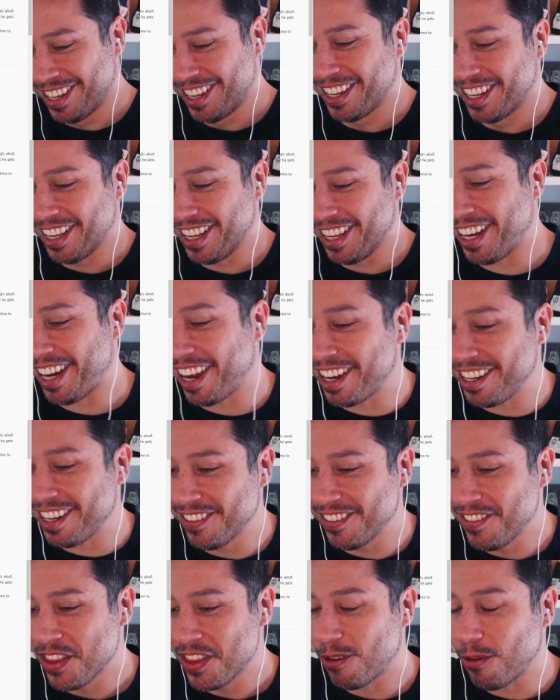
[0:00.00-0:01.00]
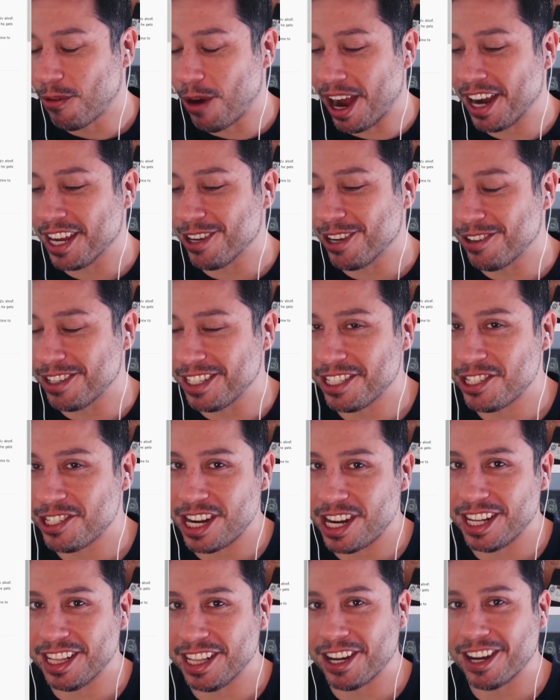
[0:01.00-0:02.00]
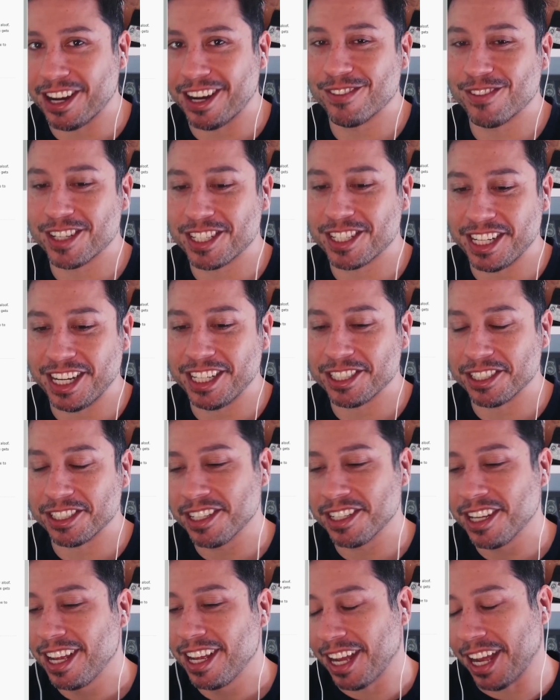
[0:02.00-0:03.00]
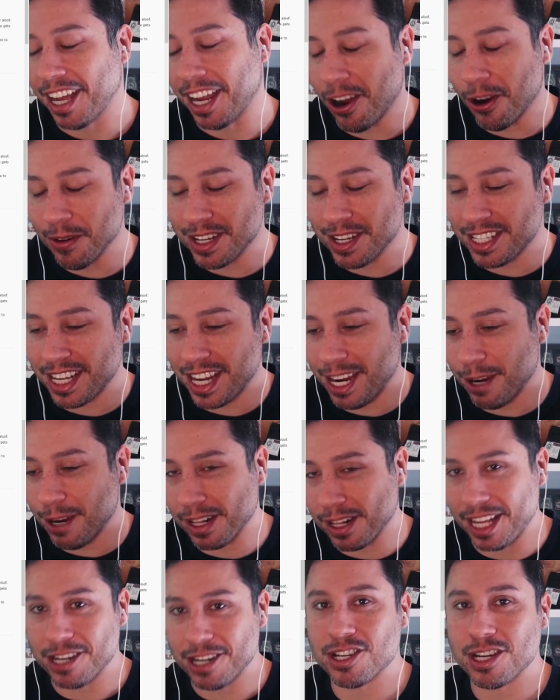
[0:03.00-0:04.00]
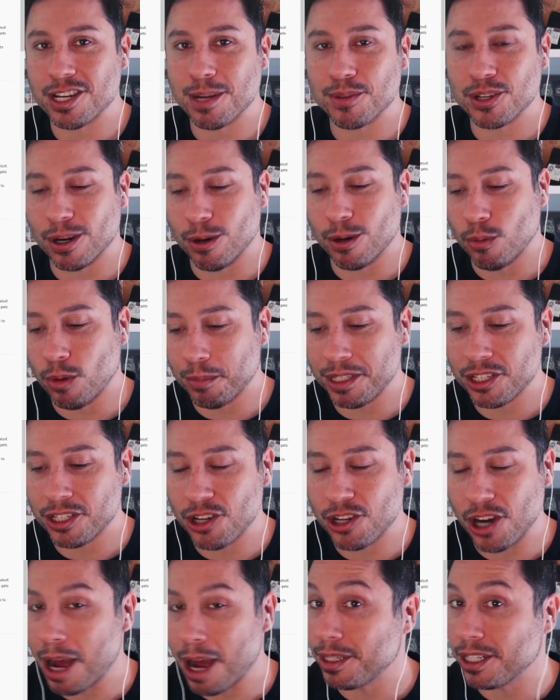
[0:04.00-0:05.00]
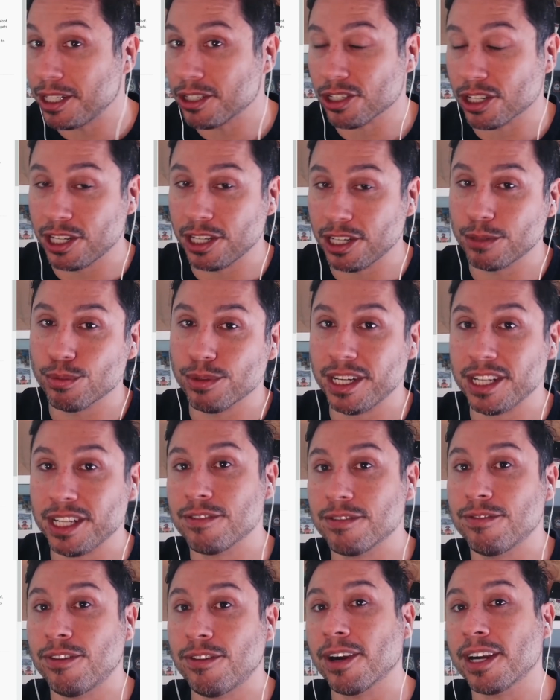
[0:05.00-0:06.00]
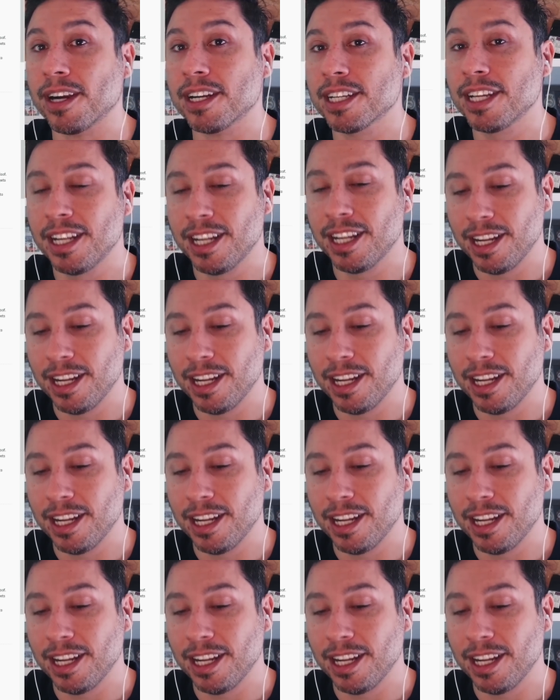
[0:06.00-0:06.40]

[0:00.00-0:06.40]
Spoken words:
Again, why are you initiating the conversation? I always say relationships are a woman's job and there's a good reason for it.